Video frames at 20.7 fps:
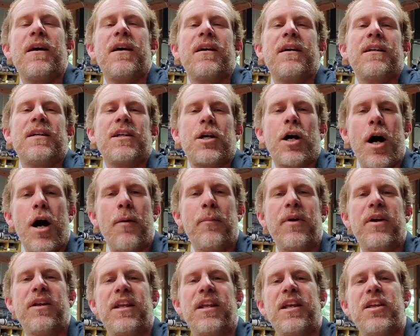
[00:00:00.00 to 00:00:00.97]

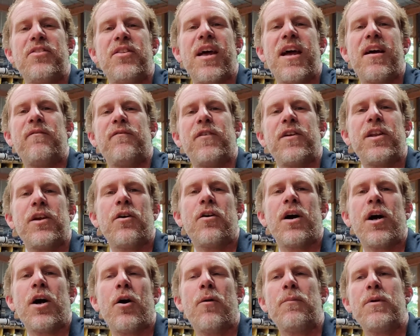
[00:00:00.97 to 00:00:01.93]
Comment in that video,
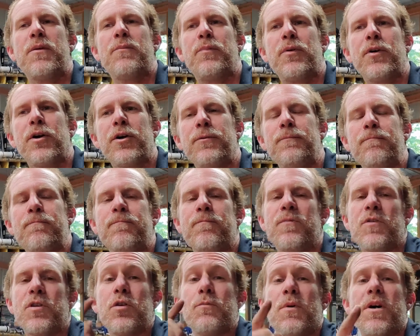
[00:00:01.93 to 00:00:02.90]
help me build.
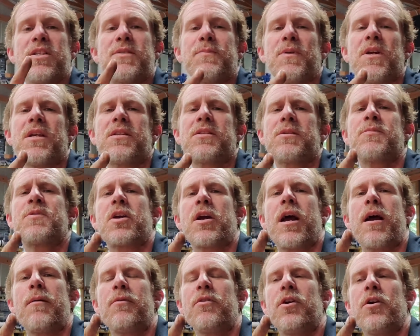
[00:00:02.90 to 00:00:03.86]
You must be a
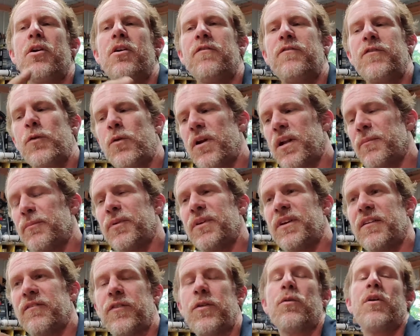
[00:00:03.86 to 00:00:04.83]
subscriber though if you want
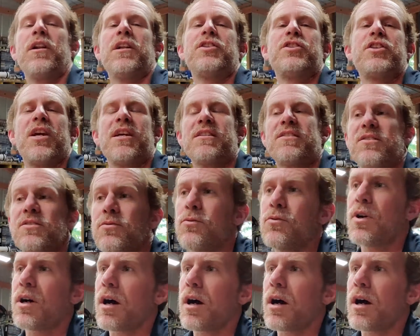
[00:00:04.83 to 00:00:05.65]
a chance to